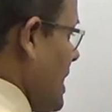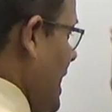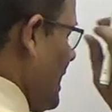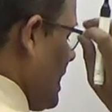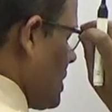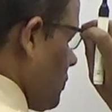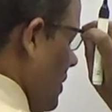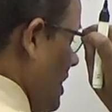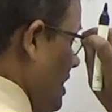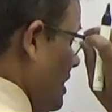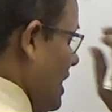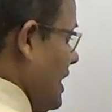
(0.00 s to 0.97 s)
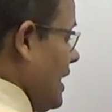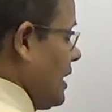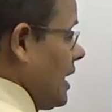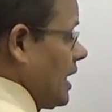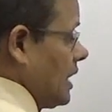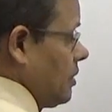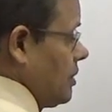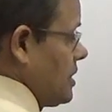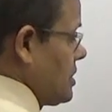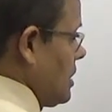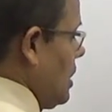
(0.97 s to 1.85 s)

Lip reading: carriers were on the negative list.